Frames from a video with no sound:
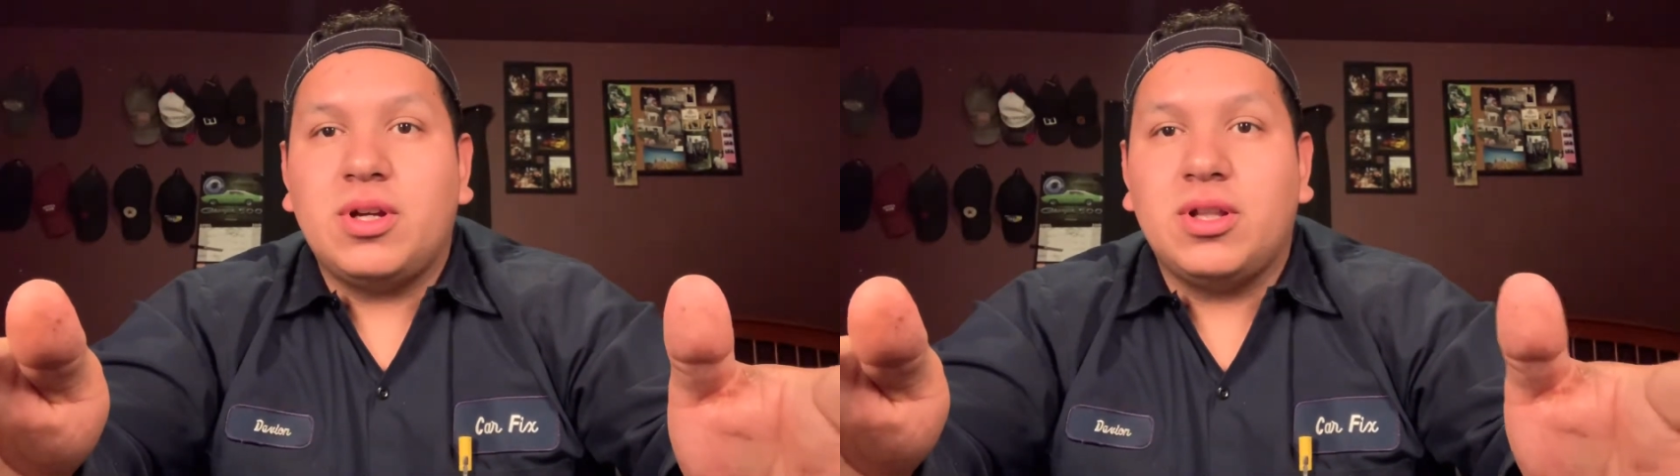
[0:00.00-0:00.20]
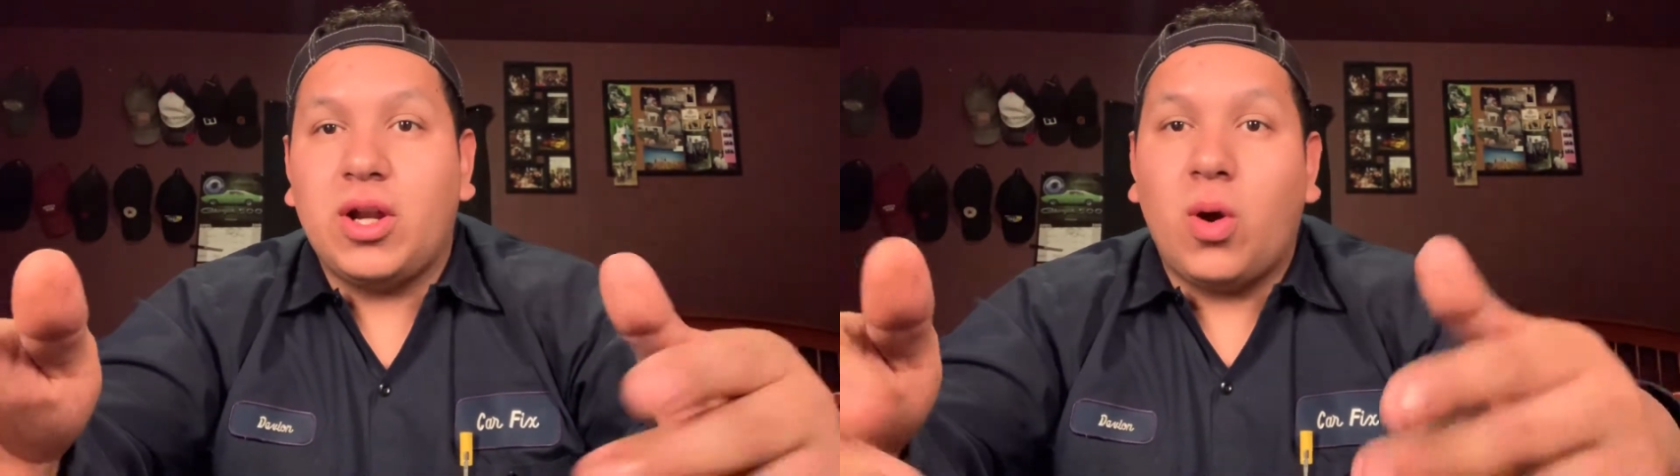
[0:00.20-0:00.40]

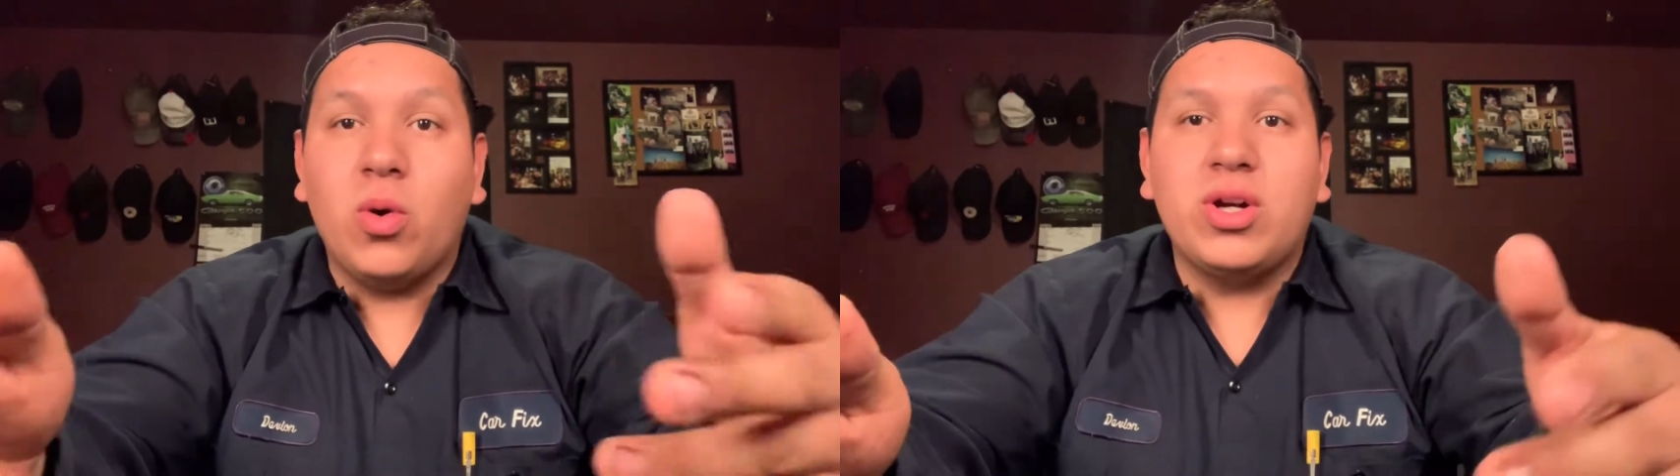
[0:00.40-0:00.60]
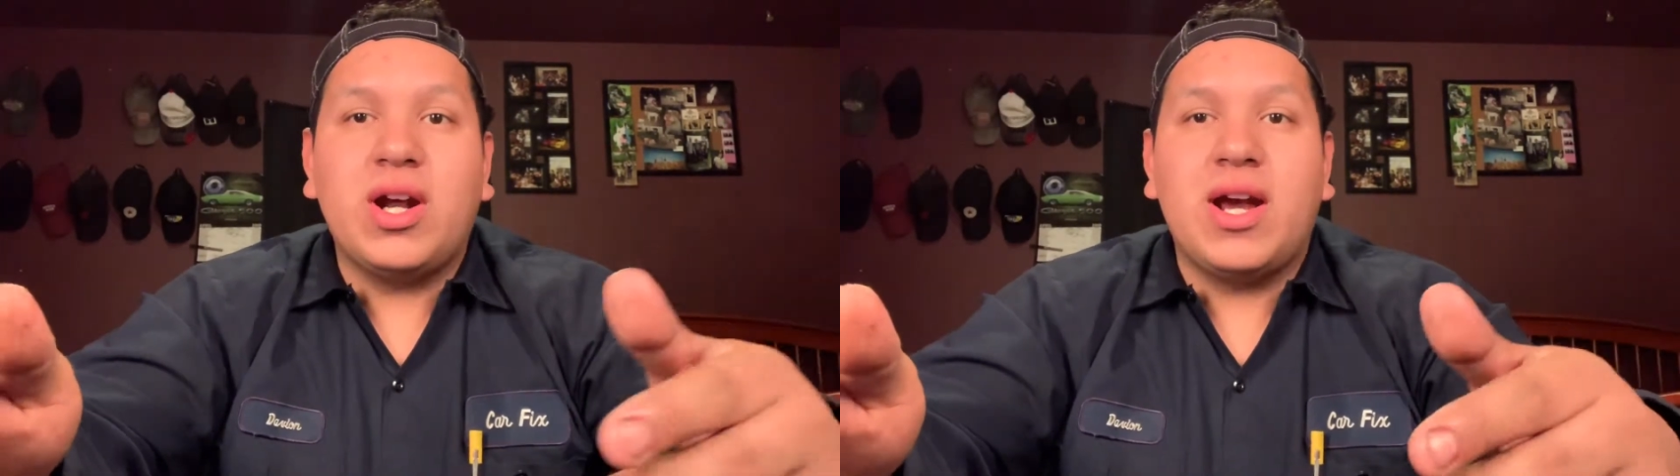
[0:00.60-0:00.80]
lot of
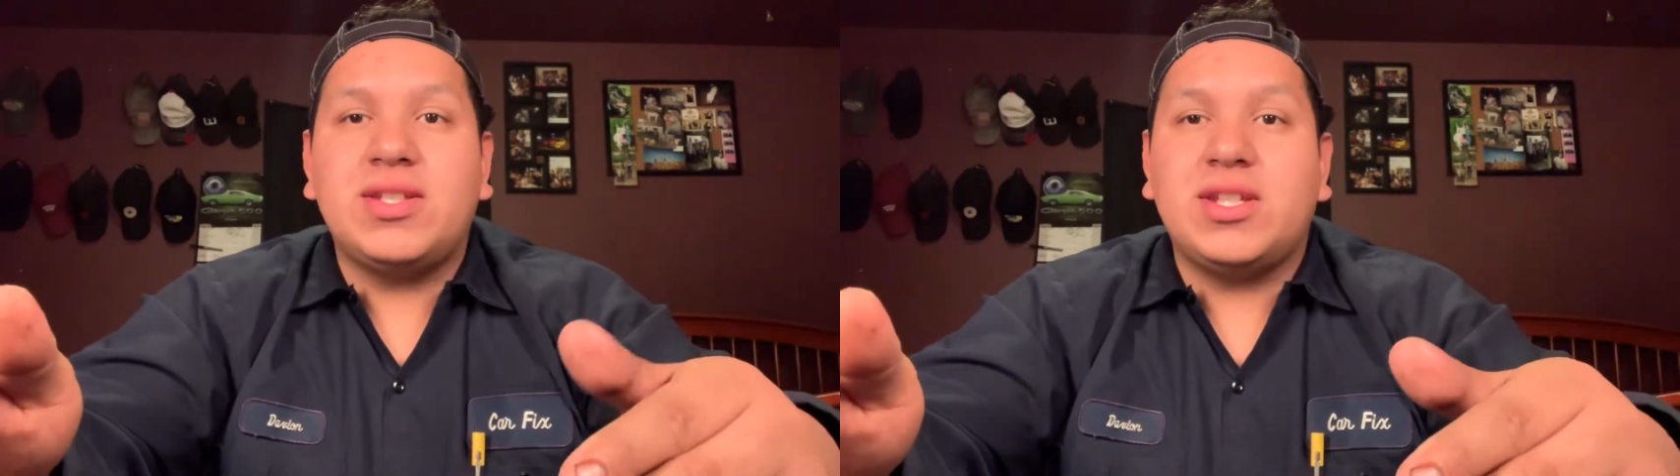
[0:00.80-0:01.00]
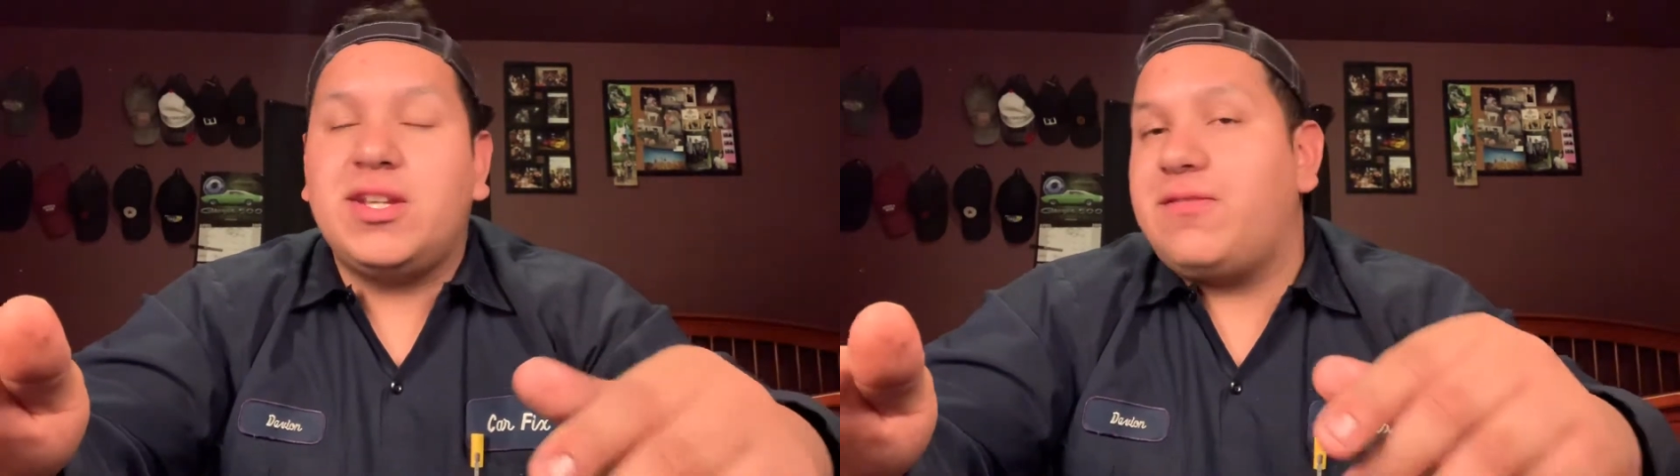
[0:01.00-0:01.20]
older
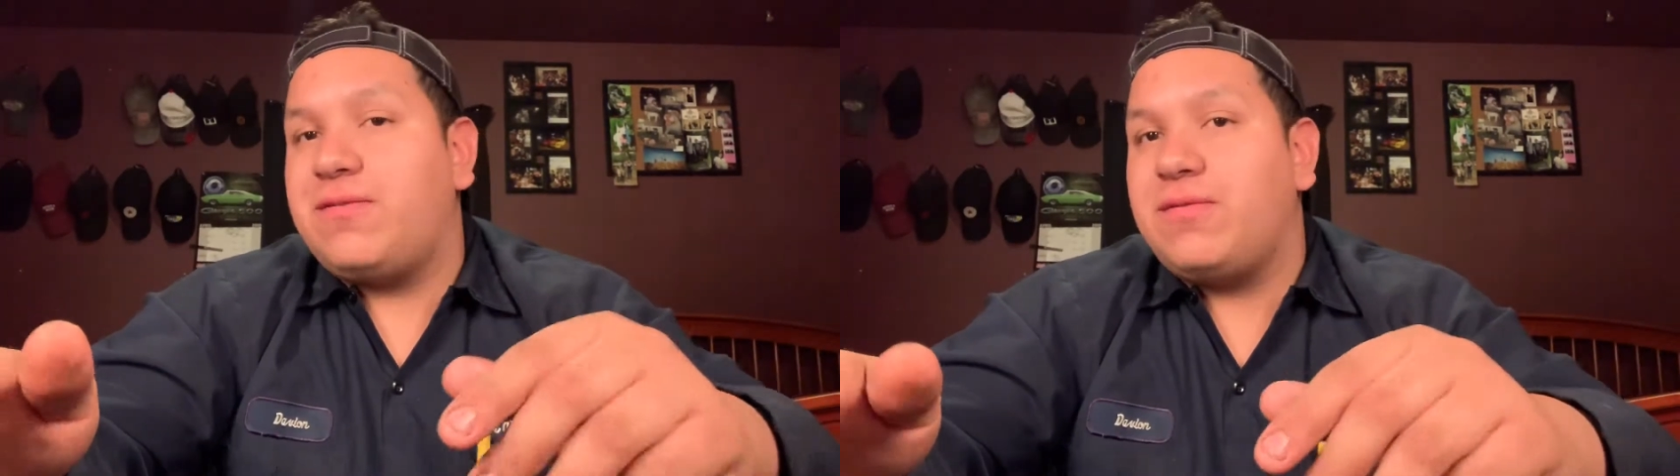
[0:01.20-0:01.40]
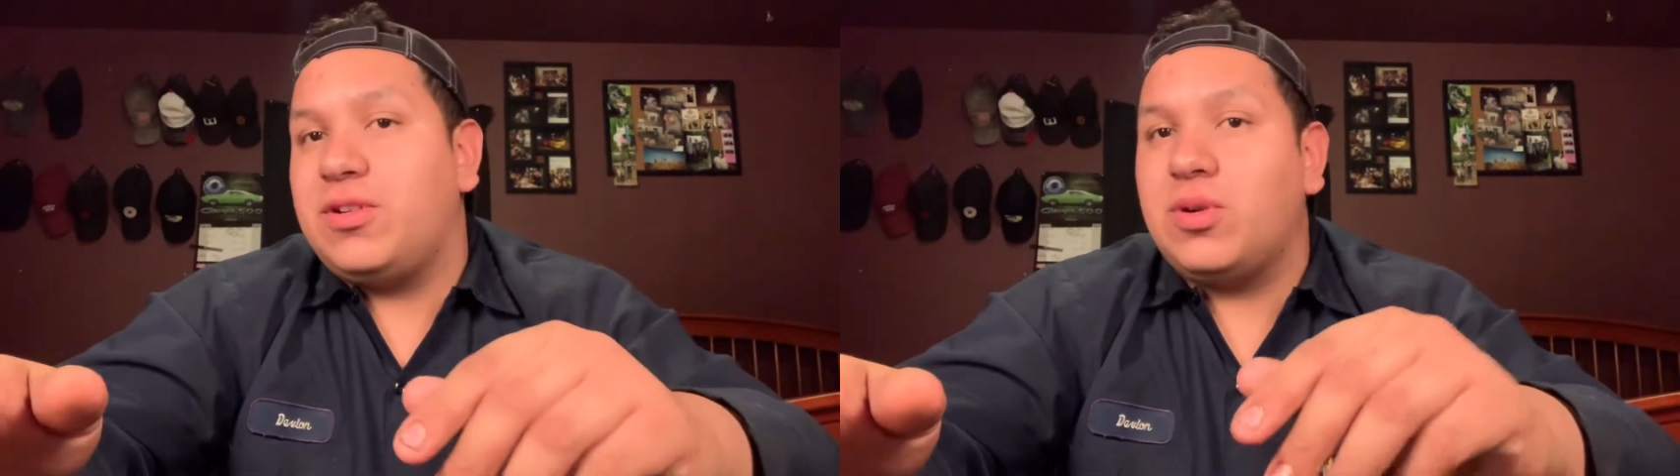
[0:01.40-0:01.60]
guys say,
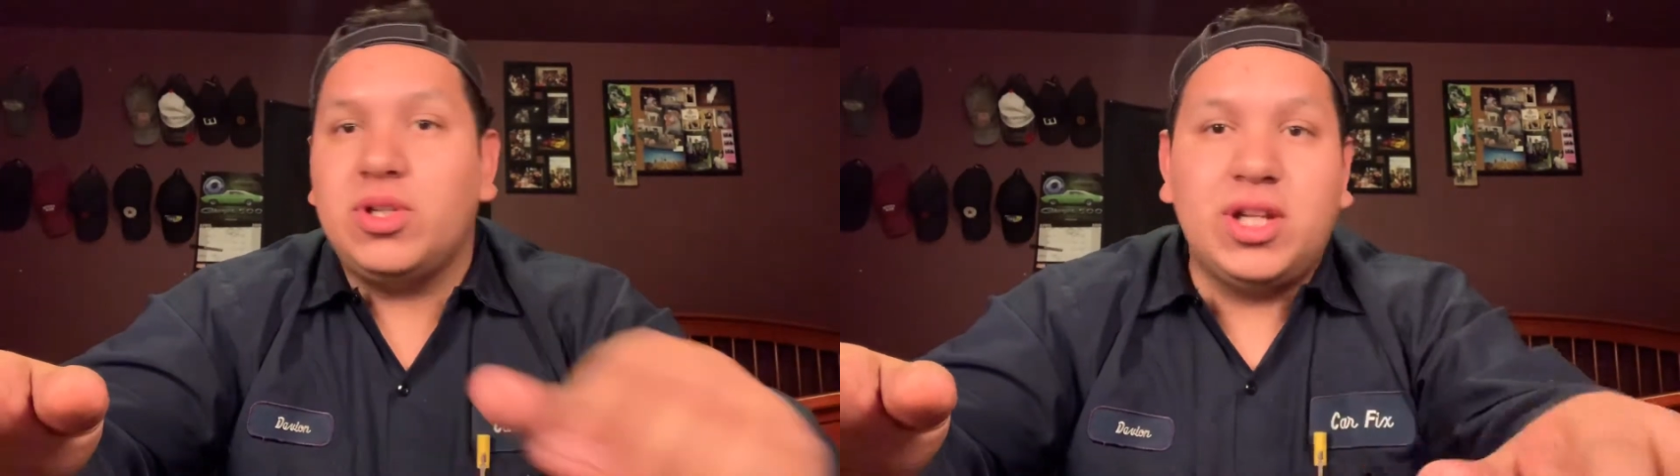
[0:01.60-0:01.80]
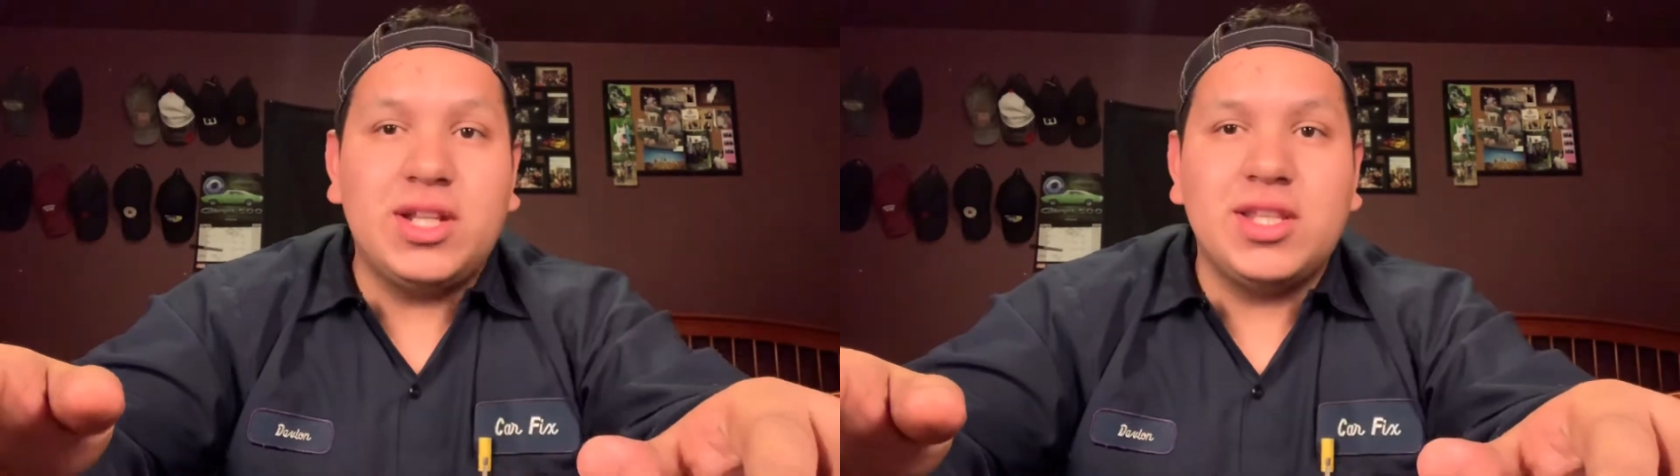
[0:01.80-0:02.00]
you get in